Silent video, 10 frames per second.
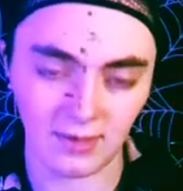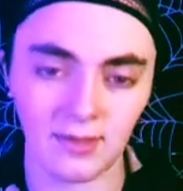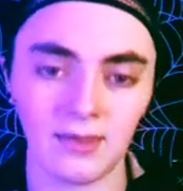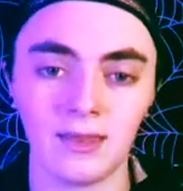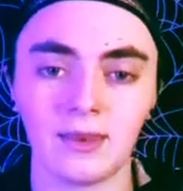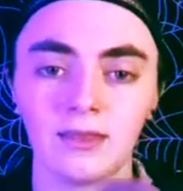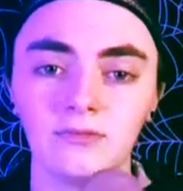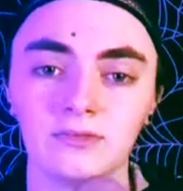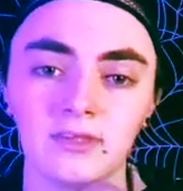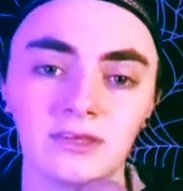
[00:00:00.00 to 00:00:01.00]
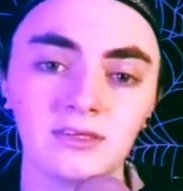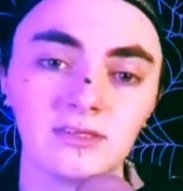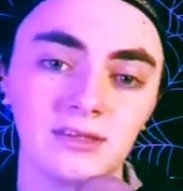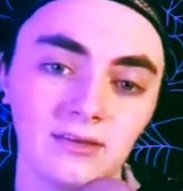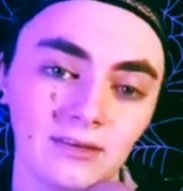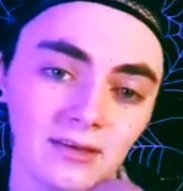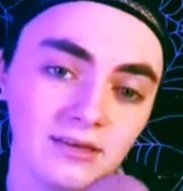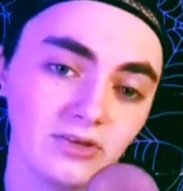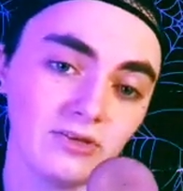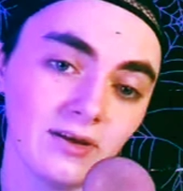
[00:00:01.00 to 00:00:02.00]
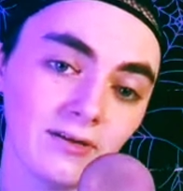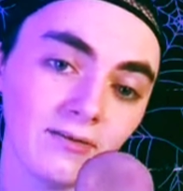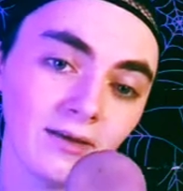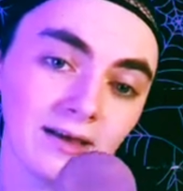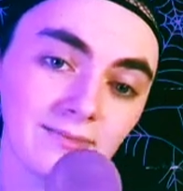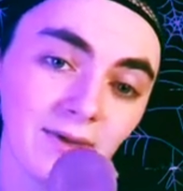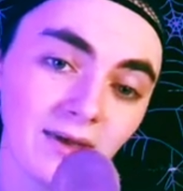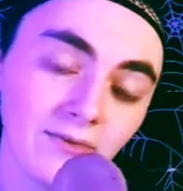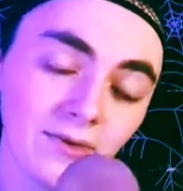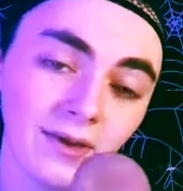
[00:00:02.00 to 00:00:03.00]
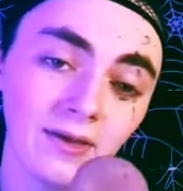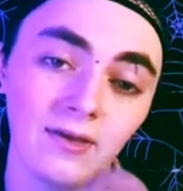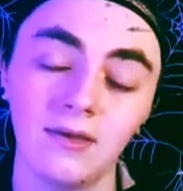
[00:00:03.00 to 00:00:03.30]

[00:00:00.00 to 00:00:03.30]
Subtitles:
And I use this. As you can tell, it has pink on it.